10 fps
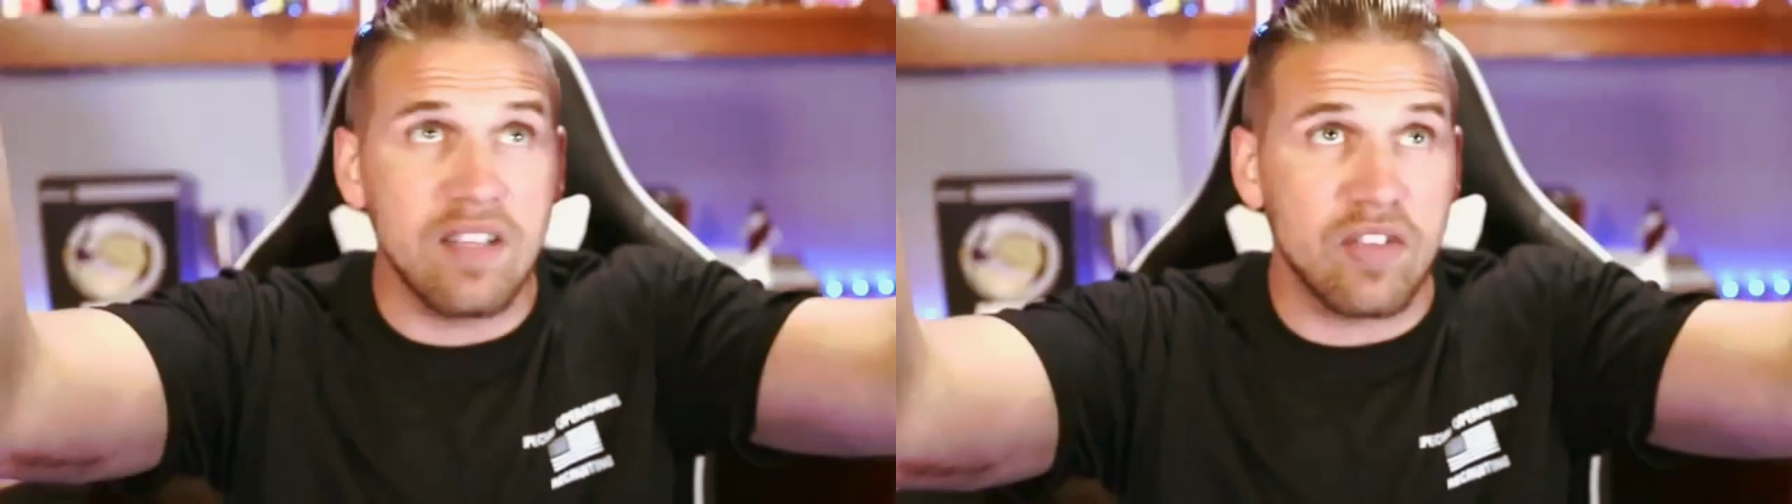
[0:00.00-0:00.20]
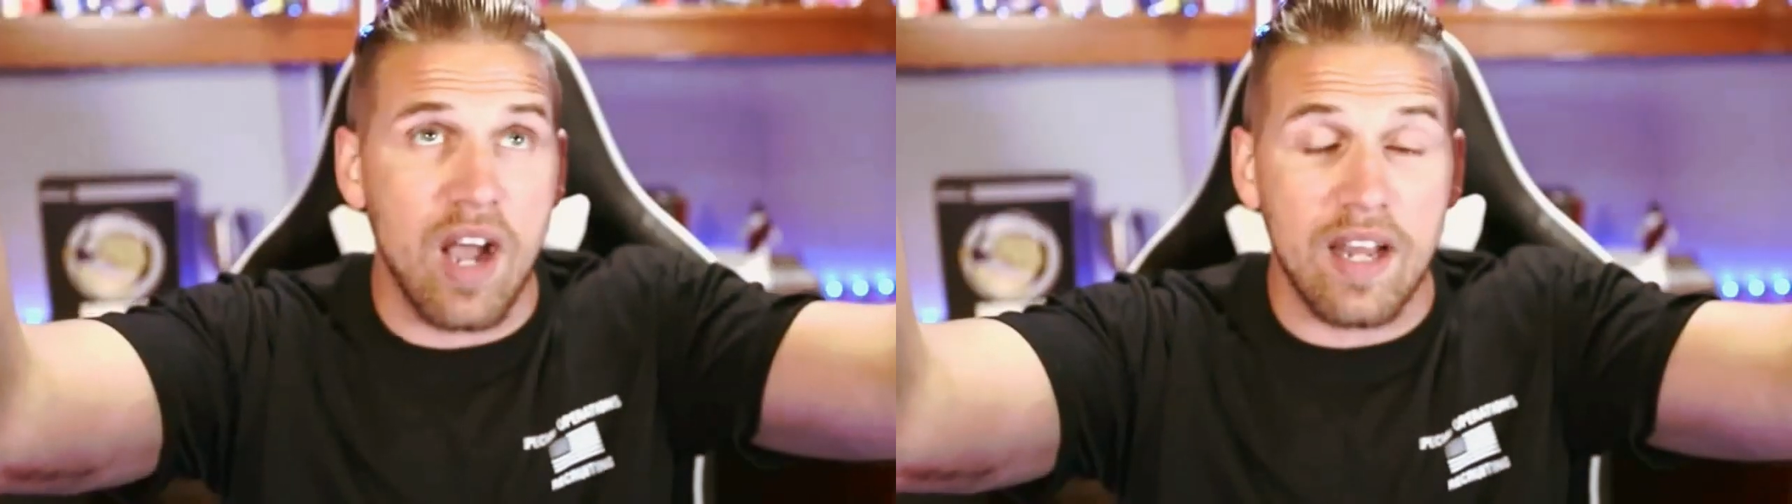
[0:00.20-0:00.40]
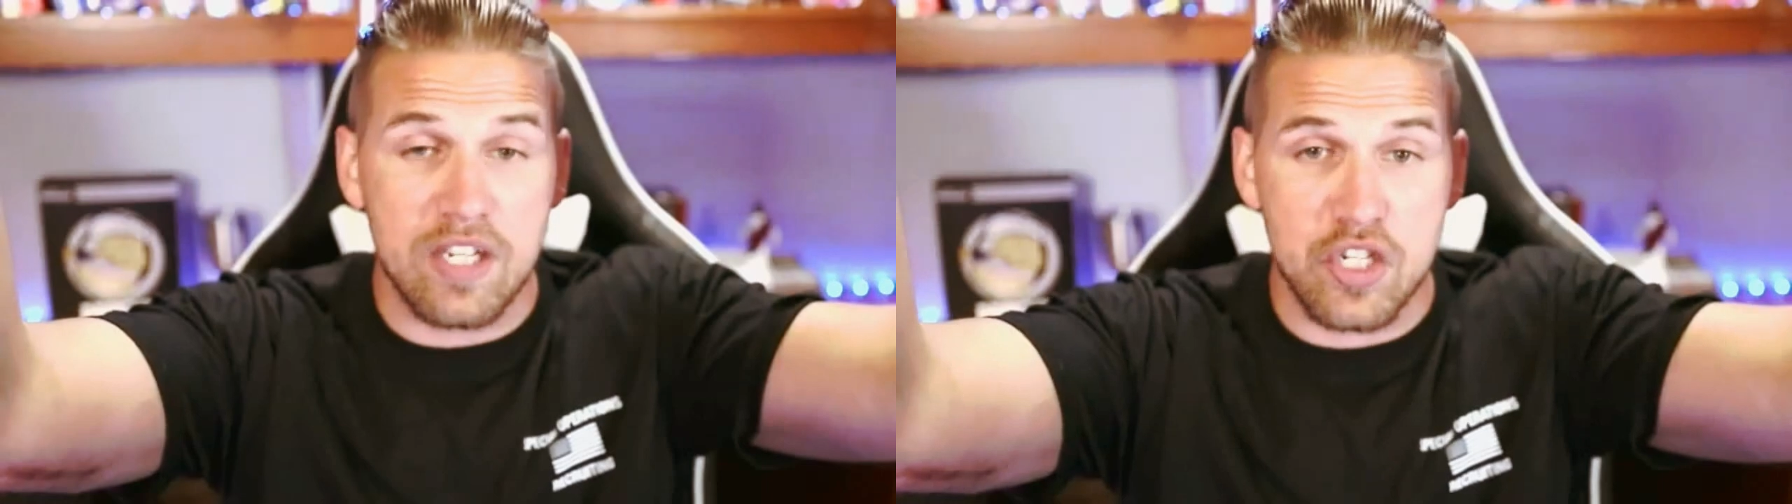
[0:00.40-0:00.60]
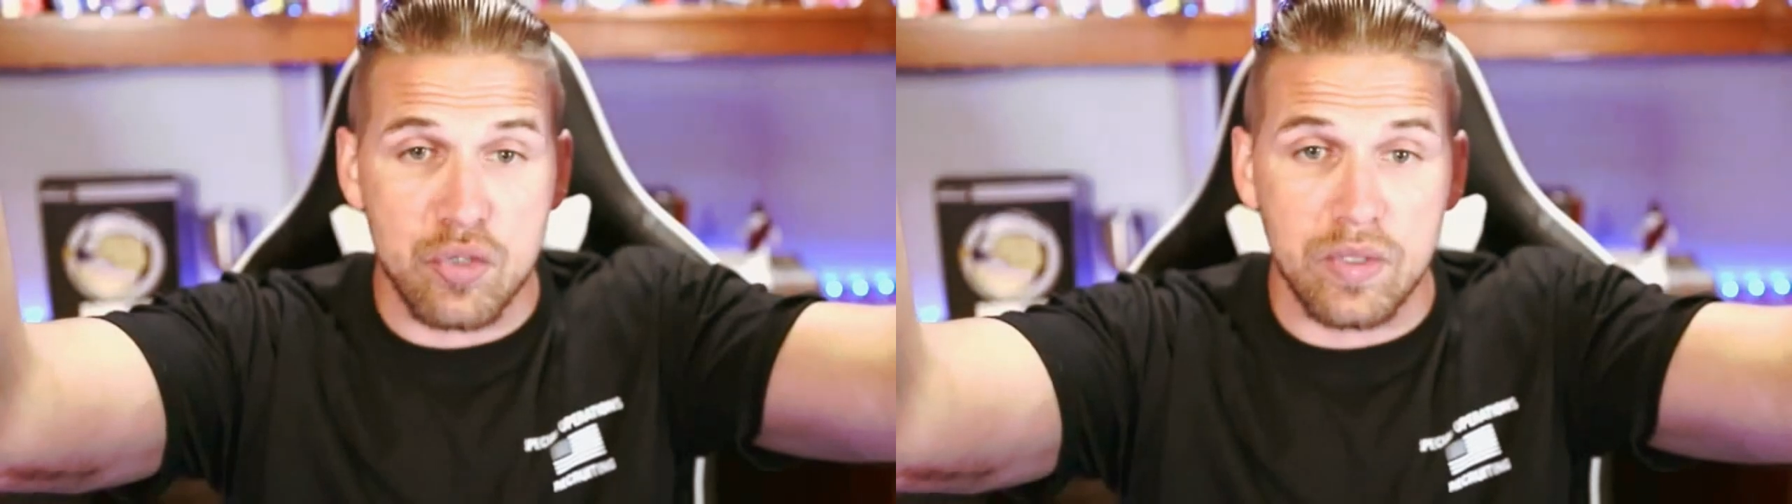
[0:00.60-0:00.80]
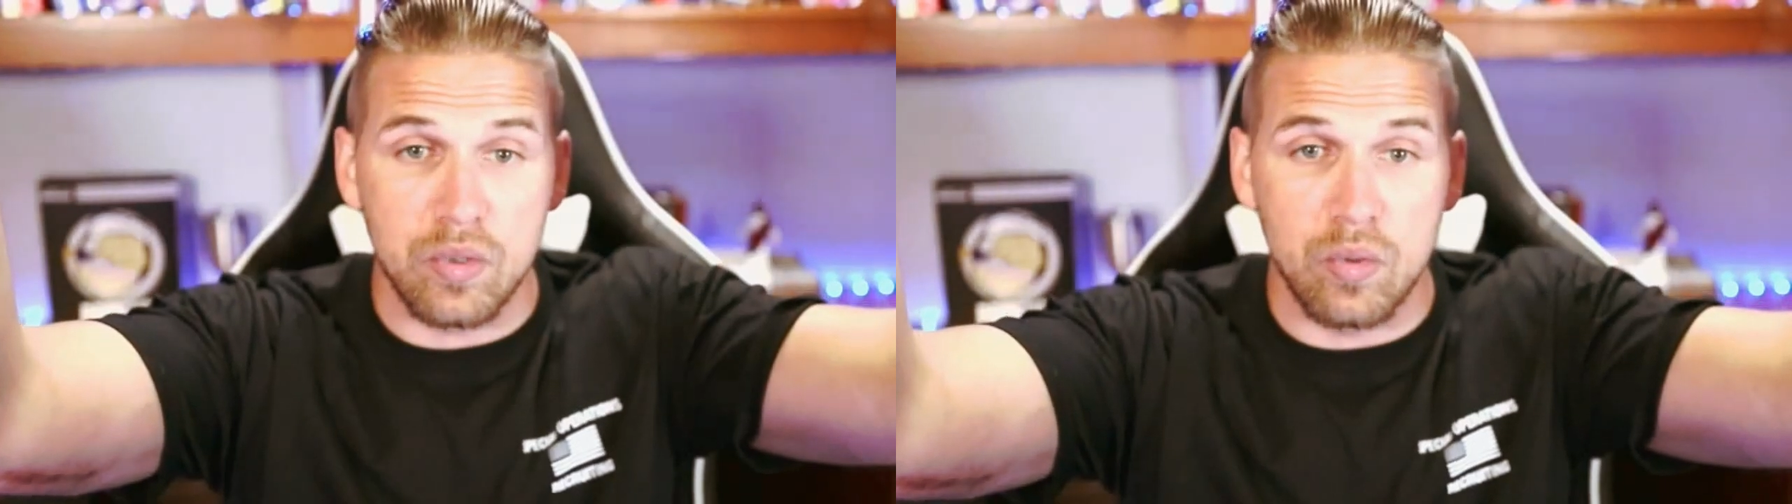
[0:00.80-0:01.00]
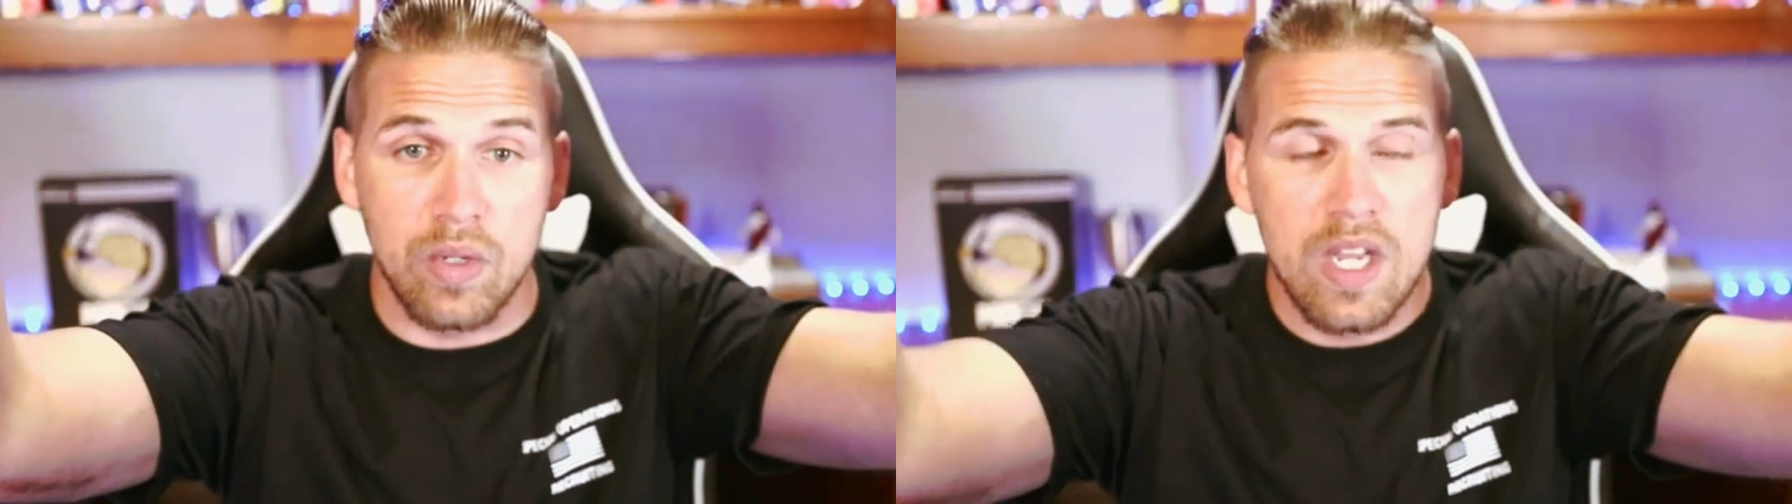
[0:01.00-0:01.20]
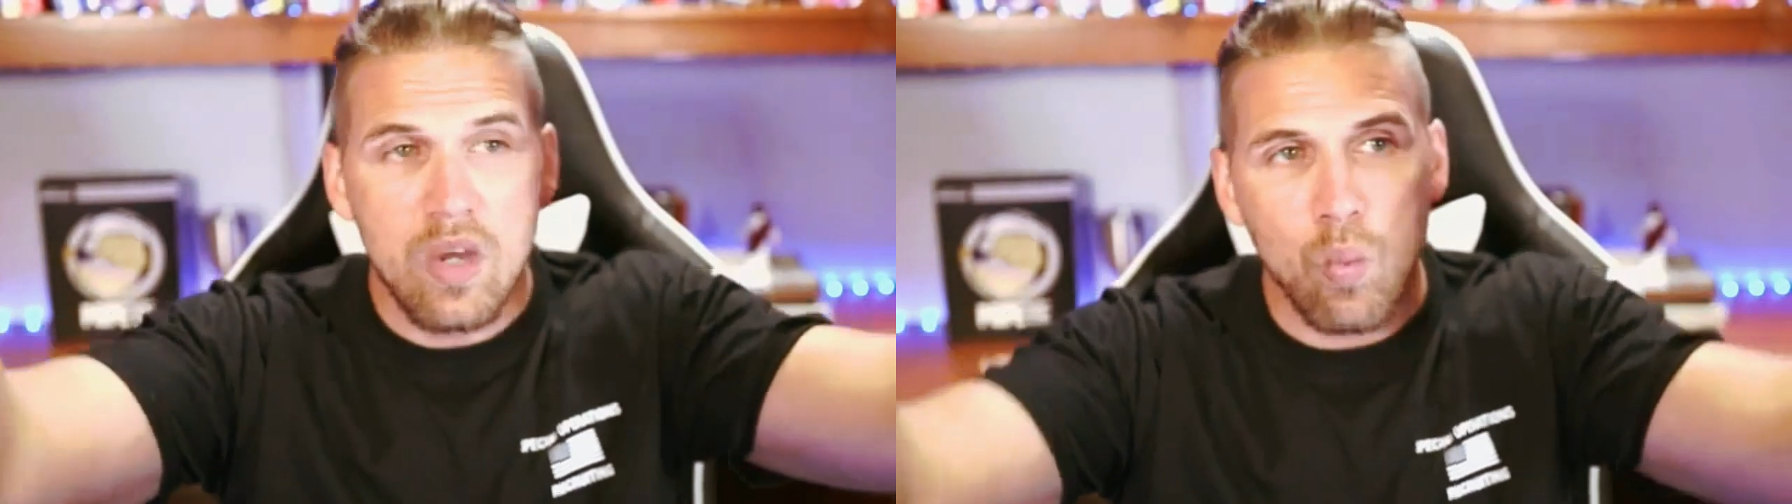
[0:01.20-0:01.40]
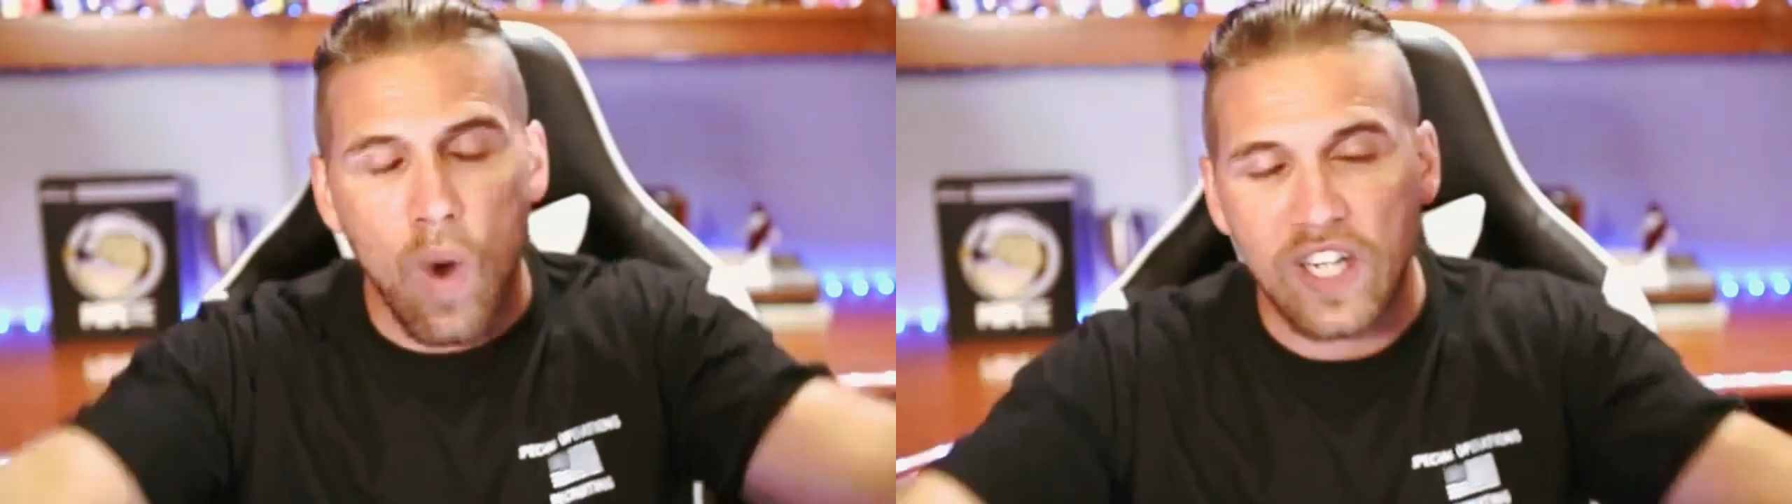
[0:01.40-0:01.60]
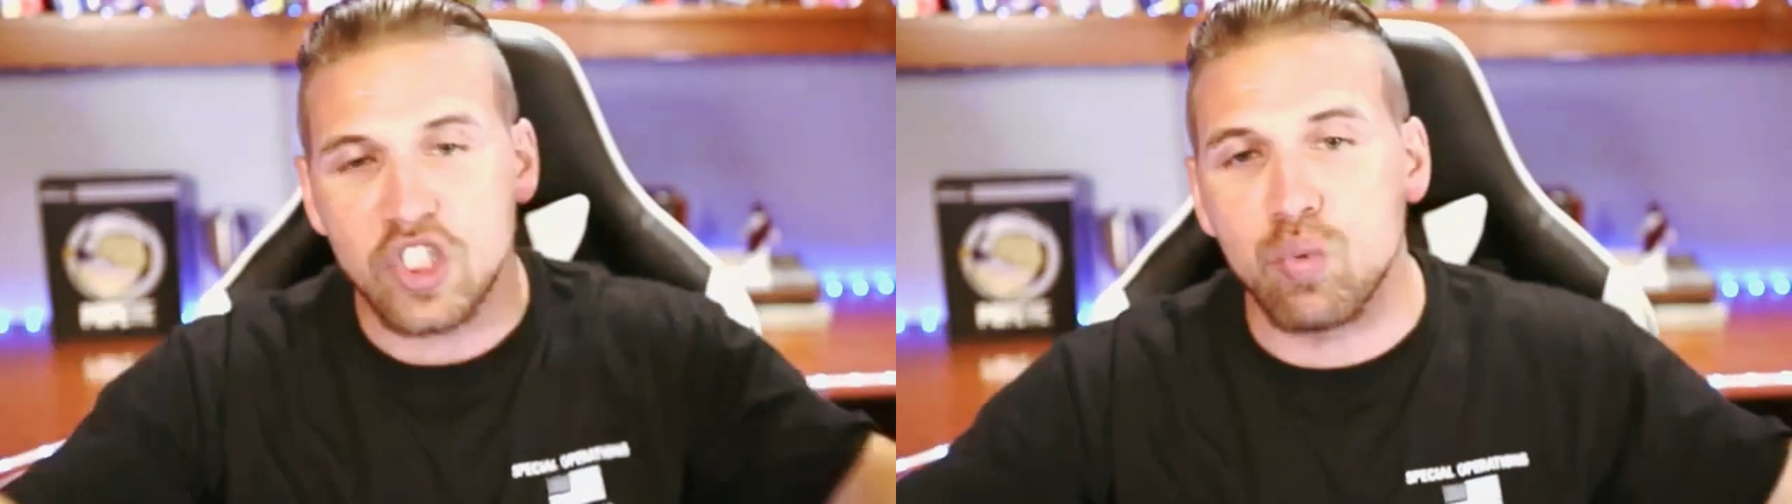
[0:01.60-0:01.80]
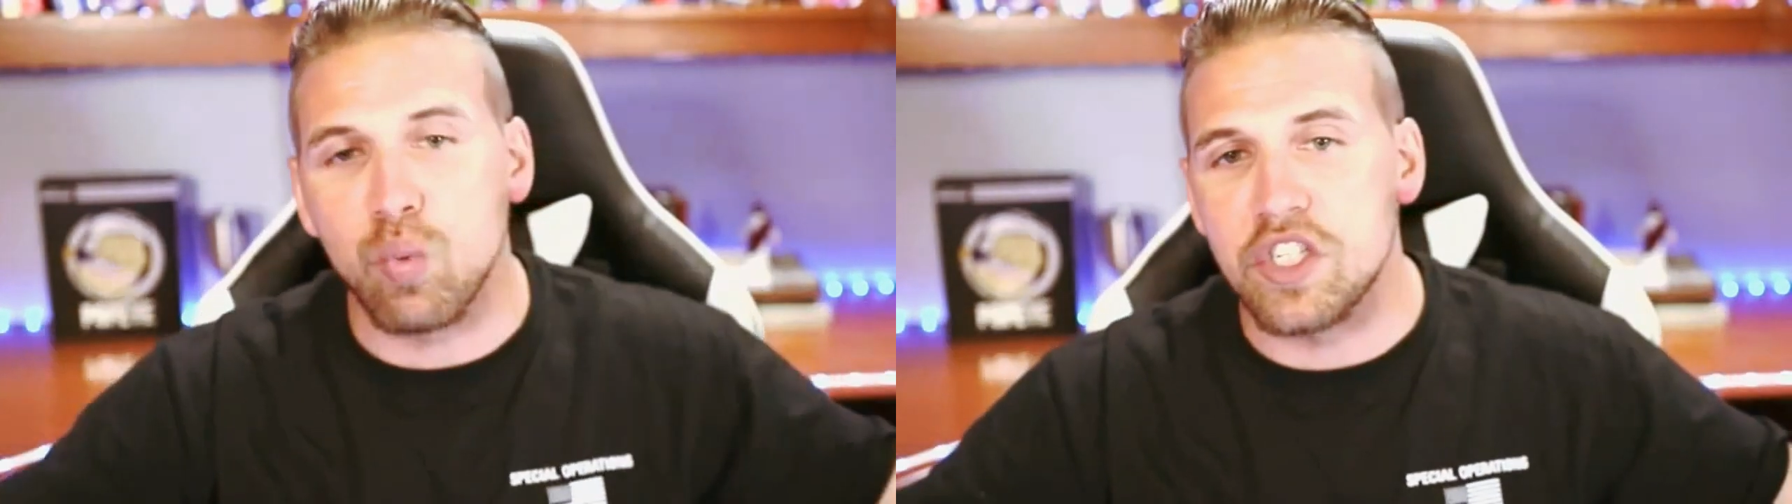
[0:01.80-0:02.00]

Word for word: God is true, watched what